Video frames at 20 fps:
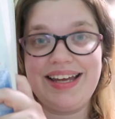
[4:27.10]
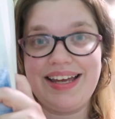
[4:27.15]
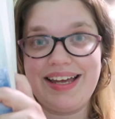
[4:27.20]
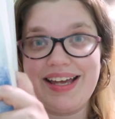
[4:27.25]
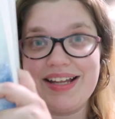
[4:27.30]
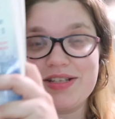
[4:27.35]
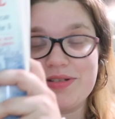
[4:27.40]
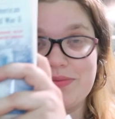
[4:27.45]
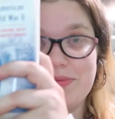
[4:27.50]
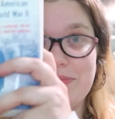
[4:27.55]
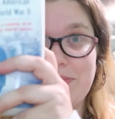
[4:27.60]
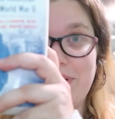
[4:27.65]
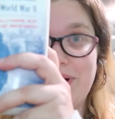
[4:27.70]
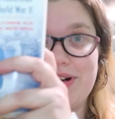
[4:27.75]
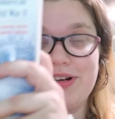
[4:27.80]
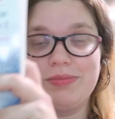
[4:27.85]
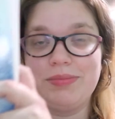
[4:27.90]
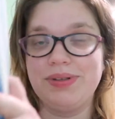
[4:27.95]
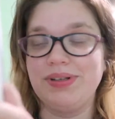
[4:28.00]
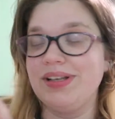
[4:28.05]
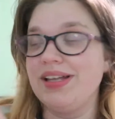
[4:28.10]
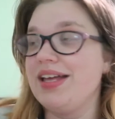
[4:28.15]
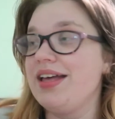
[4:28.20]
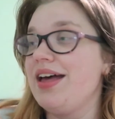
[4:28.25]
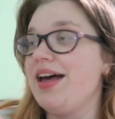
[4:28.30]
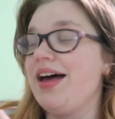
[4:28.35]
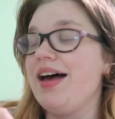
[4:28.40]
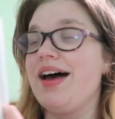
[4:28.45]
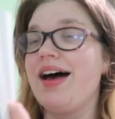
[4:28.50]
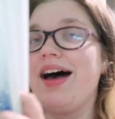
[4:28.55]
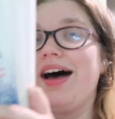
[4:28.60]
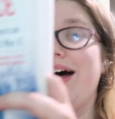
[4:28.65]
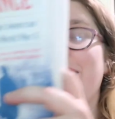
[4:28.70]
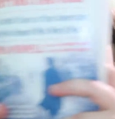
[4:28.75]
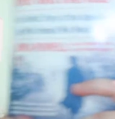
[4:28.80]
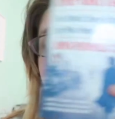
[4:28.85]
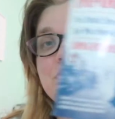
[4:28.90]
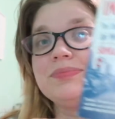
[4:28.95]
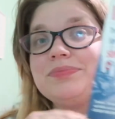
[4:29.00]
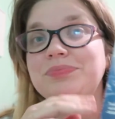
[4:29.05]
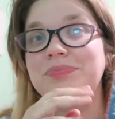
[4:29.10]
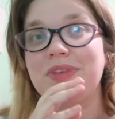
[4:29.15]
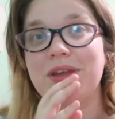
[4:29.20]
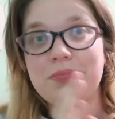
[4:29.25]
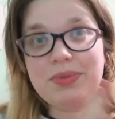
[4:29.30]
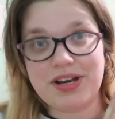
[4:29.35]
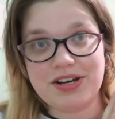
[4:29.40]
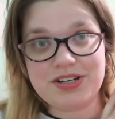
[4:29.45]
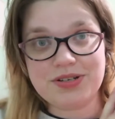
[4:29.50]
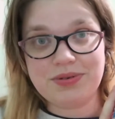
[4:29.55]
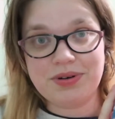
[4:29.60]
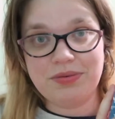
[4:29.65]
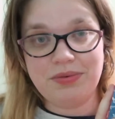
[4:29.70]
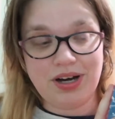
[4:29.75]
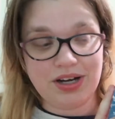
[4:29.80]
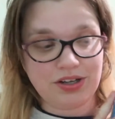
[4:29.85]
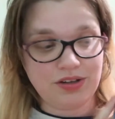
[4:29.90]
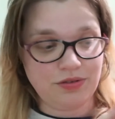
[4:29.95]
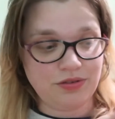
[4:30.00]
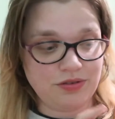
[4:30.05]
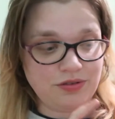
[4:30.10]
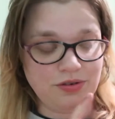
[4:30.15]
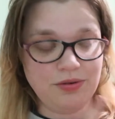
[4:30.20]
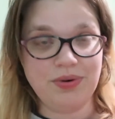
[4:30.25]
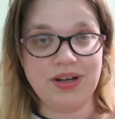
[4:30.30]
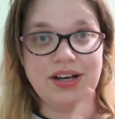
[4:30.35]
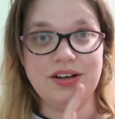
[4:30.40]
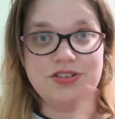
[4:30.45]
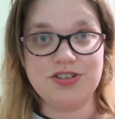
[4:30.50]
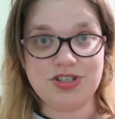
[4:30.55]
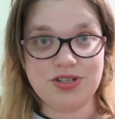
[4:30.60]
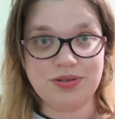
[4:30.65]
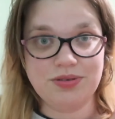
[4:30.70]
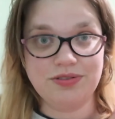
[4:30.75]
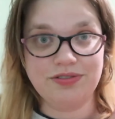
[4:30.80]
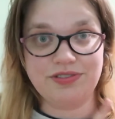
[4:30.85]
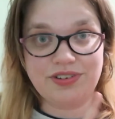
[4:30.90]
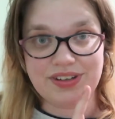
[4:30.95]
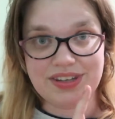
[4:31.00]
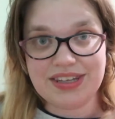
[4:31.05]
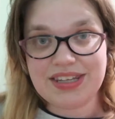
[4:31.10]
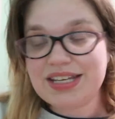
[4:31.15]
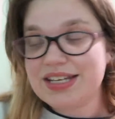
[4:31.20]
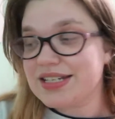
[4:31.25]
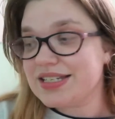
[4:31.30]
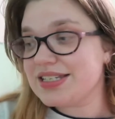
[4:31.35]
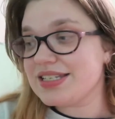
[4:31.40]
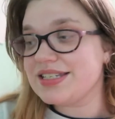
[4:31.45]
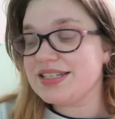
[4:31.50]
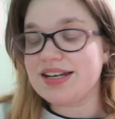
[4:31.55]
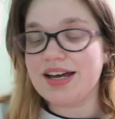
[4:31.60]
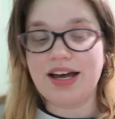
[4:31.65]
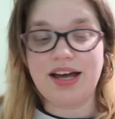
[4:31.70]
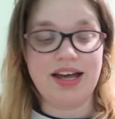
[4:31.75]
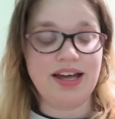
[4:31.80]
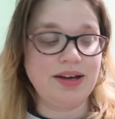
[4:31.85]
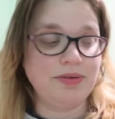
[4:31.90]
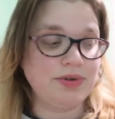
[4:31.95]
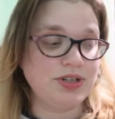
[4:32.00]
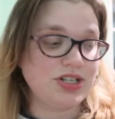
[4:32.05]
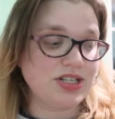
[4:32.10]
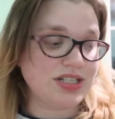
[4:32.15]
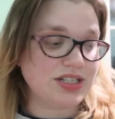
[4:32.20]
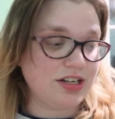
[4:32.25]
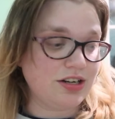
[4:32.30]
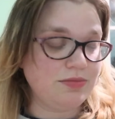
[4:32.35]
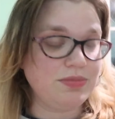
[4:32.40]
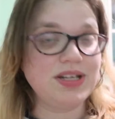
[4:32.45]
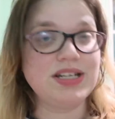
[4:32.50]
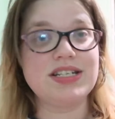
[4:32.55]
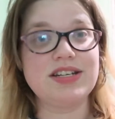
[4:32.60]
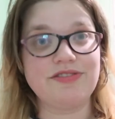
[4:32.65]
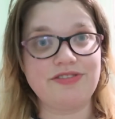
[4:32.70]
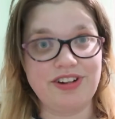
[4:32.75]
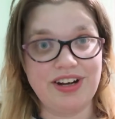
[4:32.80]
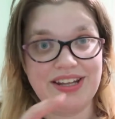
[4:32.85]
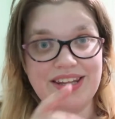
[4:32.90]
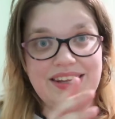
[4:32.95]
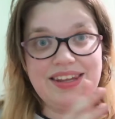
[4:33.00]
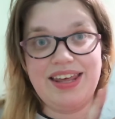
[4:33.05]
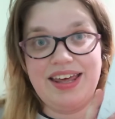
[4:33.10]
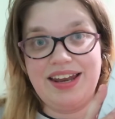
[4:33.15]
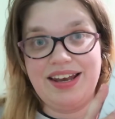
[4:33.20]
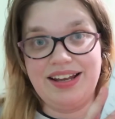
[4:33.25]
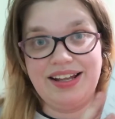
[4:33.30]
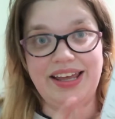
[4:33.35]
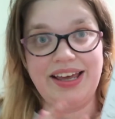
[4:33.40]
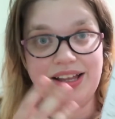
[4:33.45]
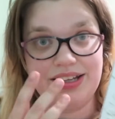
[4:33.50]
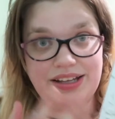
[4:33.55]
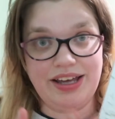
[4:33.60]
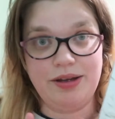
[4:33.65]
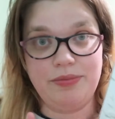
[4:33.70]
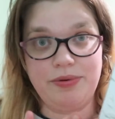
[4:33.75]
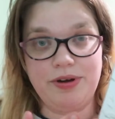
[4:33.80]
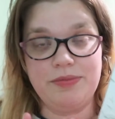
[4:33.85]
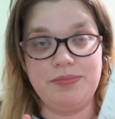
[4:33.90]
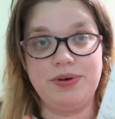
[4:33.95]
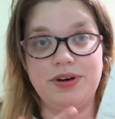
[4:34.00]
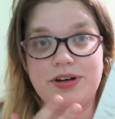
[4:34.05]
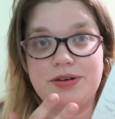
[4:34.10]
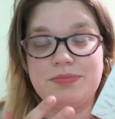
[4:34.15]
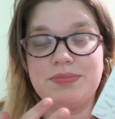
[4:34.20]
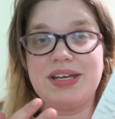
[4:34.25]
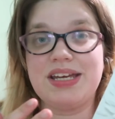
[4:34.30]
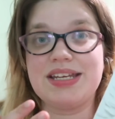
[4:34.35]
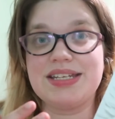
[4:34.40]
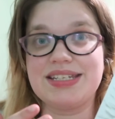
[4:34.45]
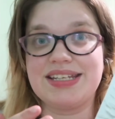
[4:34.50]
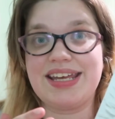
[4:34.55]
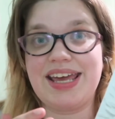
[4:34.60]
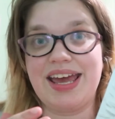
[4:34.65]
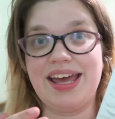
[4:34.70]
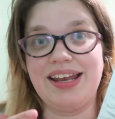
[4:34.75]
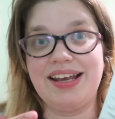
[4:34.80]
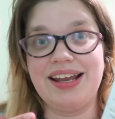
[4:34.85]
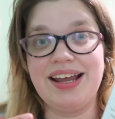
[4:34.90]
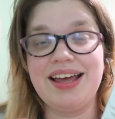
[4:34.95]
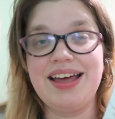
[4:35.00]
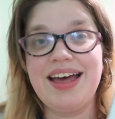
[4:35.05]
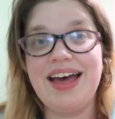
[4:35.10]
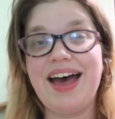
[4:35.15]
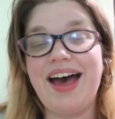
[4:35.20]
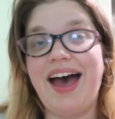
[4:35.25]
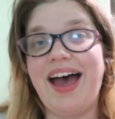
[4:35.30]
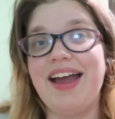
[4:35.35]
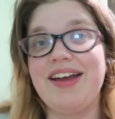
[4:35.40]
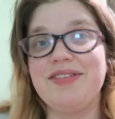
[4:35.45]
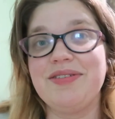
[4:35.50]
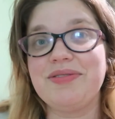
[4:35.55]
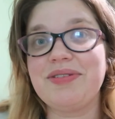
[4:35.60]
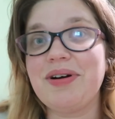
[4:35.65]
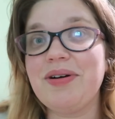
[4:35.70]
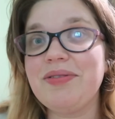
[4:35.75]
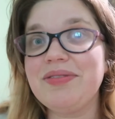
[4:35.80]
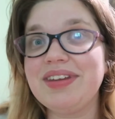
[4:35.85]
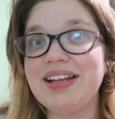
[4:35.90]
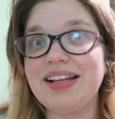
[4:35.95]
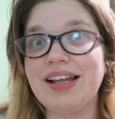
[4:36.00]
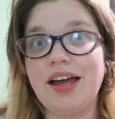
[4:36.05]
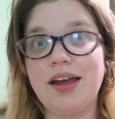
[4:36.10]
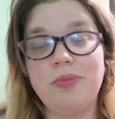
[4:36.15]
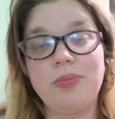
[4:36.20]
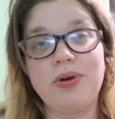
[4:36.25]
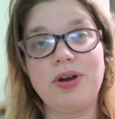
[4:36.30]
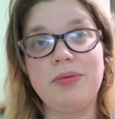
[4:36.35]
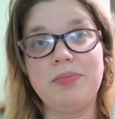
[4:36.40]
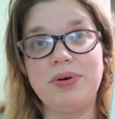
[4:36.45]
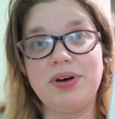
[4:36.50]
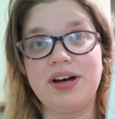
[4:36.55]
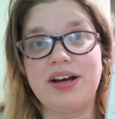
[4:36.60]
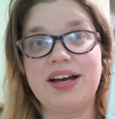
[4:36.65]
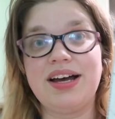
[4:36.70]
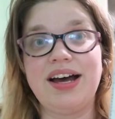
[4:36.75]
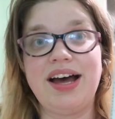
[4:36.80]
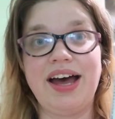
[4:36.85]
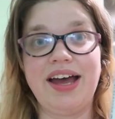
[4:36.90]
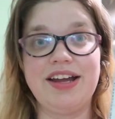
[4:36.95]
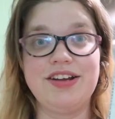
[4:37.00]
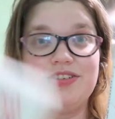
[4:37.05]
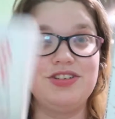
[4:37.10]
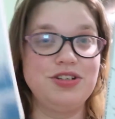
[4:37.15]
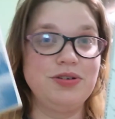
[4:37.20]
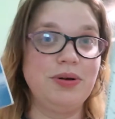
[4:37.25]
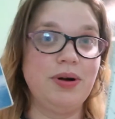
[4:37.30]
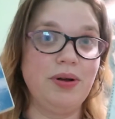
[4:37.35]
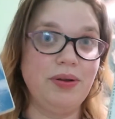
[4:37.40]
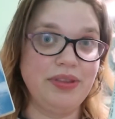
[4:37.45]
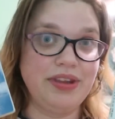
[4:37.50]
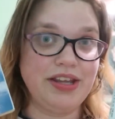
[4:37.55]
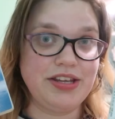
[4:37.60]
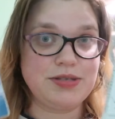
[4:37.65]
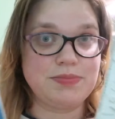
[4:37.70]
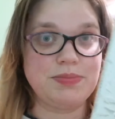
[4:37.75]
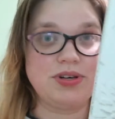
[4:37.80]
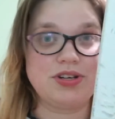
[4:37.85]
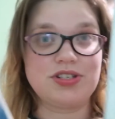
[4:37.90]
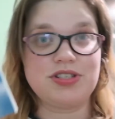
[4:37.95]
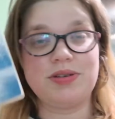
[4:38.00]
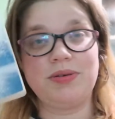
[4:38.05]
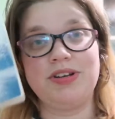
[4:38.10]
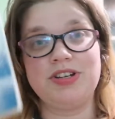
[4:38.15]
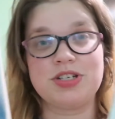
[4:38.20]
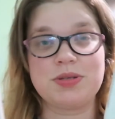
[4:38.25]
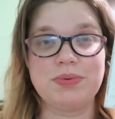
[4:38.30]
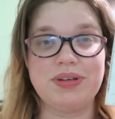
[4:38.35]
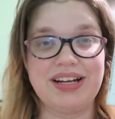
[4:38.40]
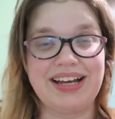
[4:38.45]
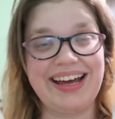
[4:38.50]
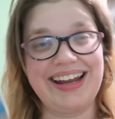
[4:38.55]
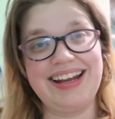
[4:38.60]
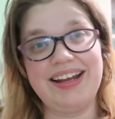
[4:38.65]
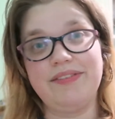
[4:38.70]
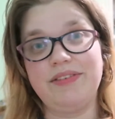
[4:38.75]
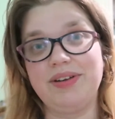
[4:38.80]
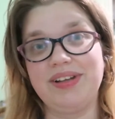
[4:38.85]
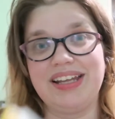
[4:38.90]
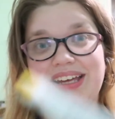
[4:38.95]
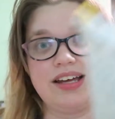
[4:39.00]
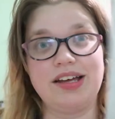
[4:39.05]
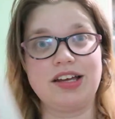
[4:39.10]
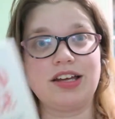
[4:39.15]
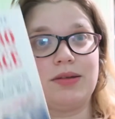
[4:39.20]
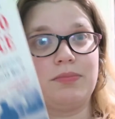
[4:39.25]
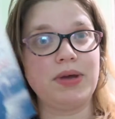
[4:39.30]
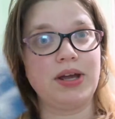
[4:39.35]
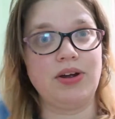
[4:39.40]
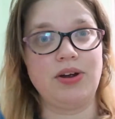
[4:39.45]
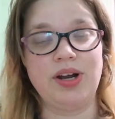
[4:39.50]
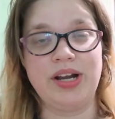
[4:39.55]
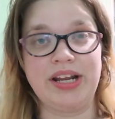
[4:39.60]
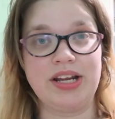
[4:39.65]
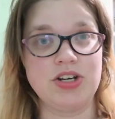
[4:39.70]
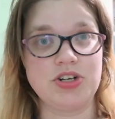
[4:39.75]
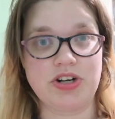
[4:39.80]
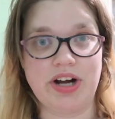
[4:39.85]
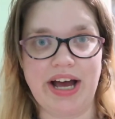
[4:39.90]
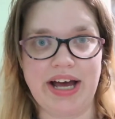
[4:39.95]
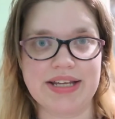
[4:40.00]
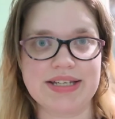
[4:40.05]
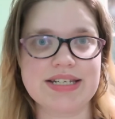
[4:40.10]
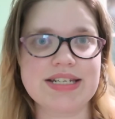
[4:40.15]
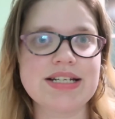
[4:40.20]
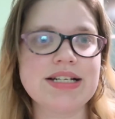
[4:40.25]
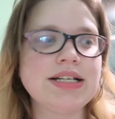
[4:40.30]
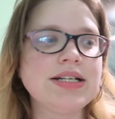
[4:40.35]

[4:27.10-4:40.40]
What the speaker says: It's remarkable. But I do want to walk you through what I do for this, which is going to be different than like a library book, because again, I don't own the library book, I do own this book. So I just want to kind of give you like a compare and contrast